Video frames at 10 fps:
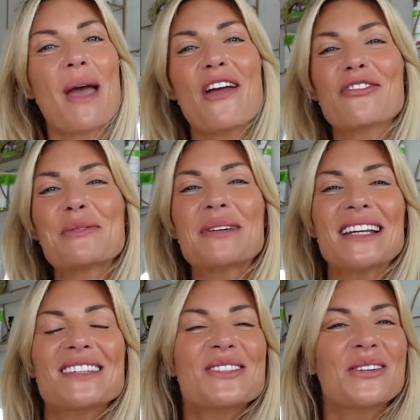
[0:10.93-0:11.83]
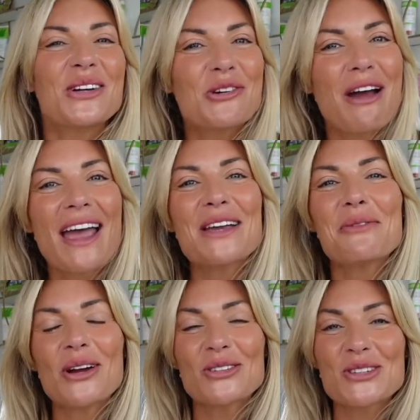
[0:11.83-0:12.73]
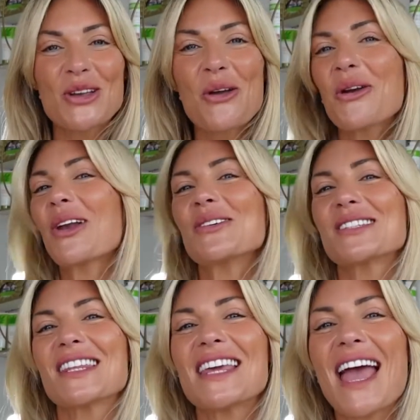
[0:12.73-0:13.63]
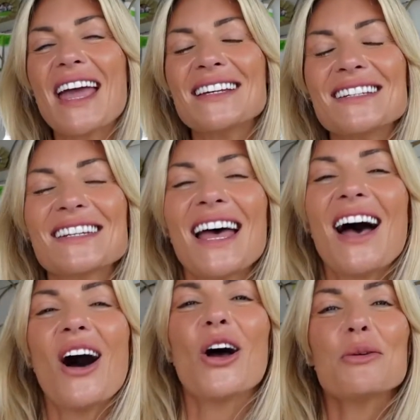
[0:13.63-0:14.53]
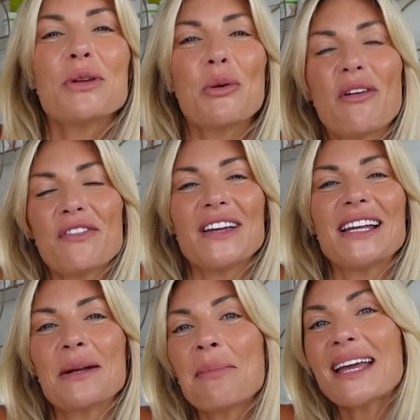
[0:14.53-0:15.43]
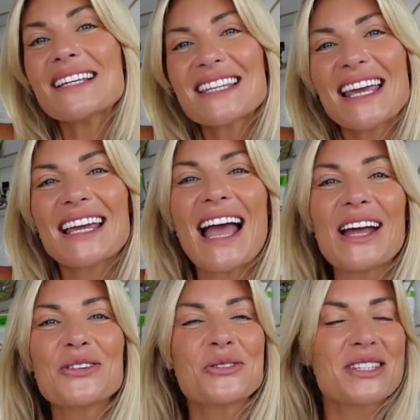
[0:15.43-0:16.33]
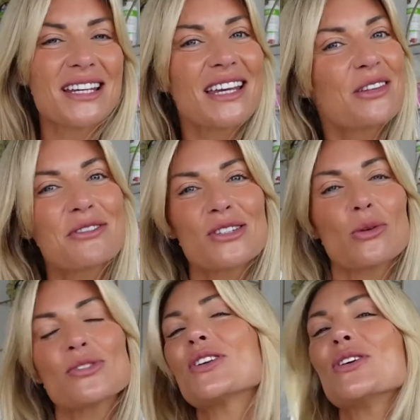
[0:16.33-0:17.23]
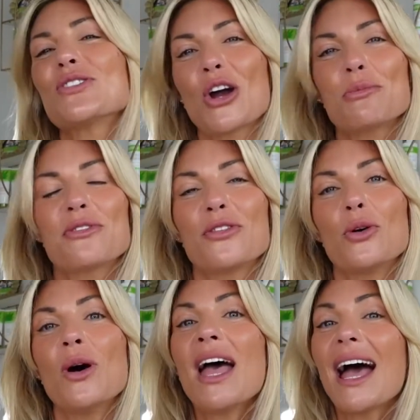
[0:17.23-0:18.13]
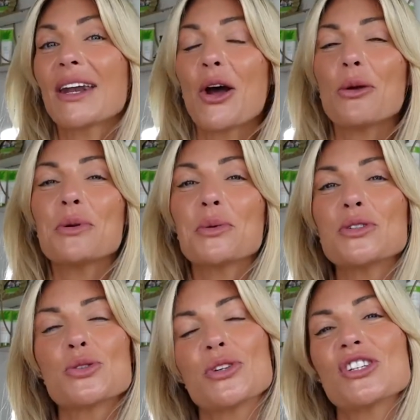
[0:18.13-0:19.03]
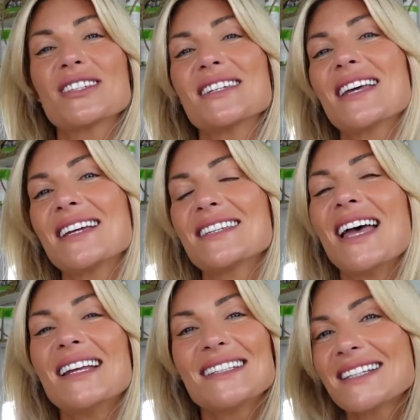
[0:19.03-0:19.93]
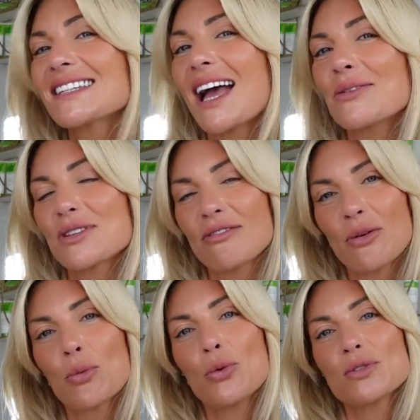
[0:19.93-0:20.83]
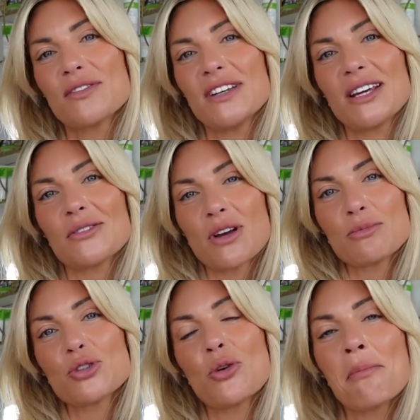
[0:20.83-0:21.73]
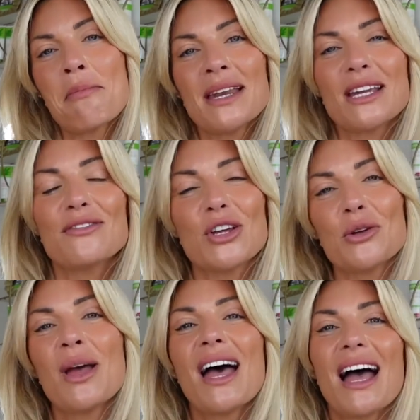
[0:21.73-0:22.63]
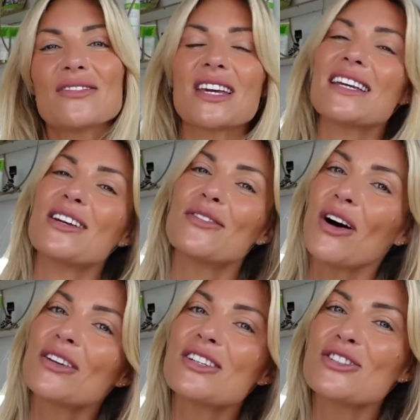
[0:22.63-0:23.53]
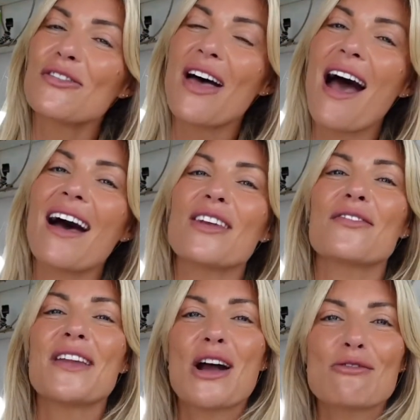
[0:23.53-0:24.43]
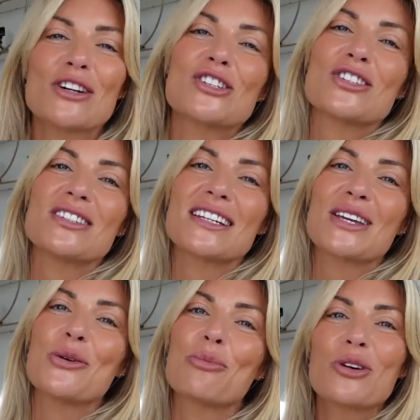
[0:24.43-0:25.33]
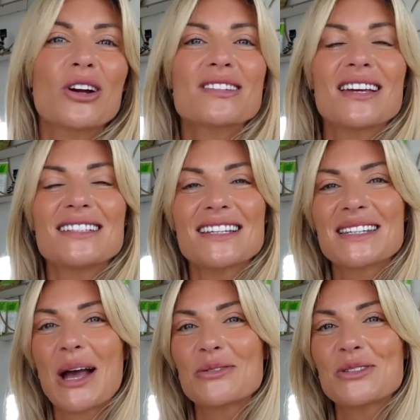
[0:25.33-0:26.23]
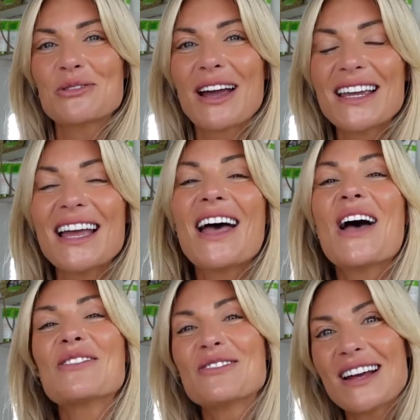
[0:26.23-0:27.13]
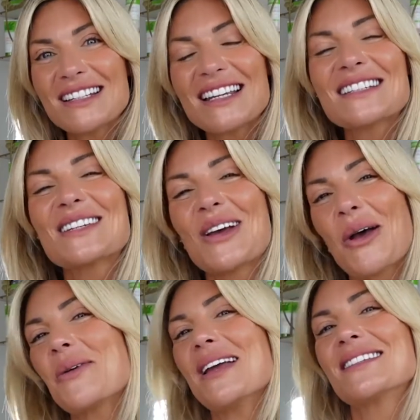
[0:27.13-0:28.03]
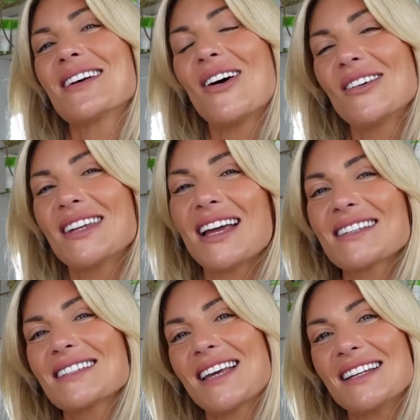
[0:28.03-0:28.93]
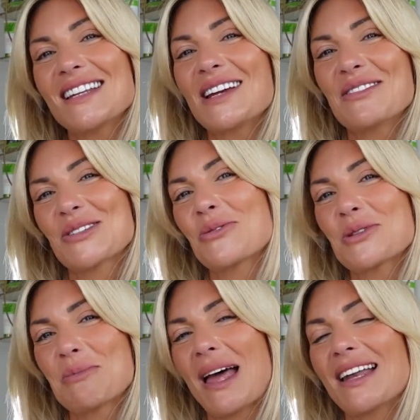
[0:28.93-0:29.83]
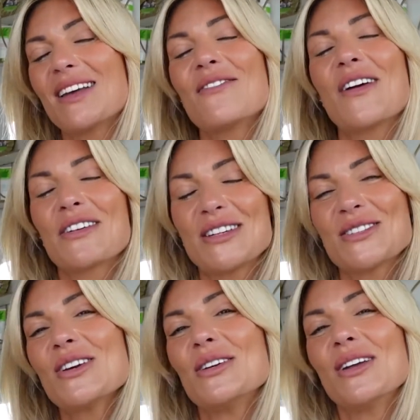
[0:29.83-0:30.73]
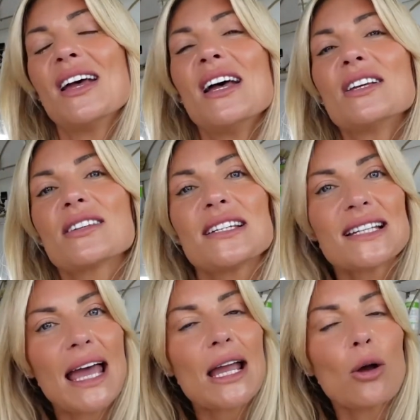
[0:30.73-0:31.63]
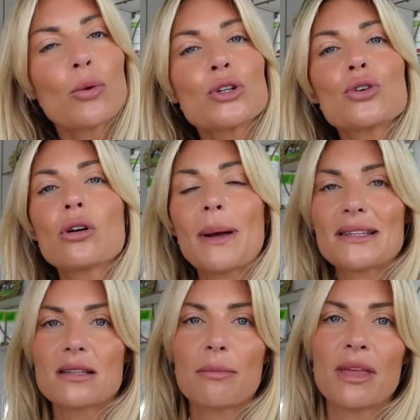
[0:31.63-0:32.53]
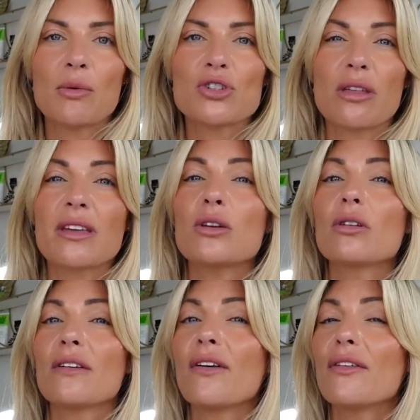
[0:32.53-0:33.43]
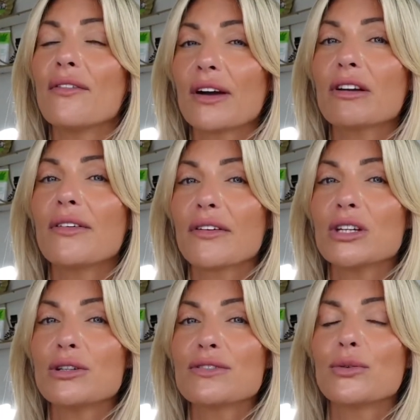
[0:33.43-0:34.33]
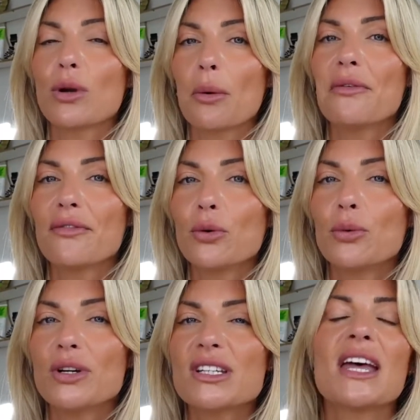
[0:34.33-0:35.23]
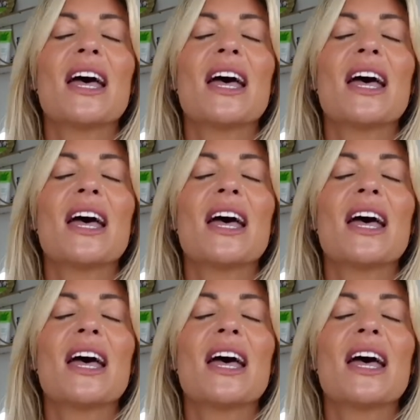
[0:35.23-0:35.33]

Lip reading: everybody is doing great. We are so close to the end. Hope you are feeling amazing and you're seeing the results that you'd hoped for. And I hope you enjoyed yesterday's discounts and rewards videos. I'm sure many of you have taken advantage of that and have now registered to get your products at a discounted rate, ready to go into our next 10-day results plan very soon. So today I want to talk about something which I think you're going to find very, very useful going forward,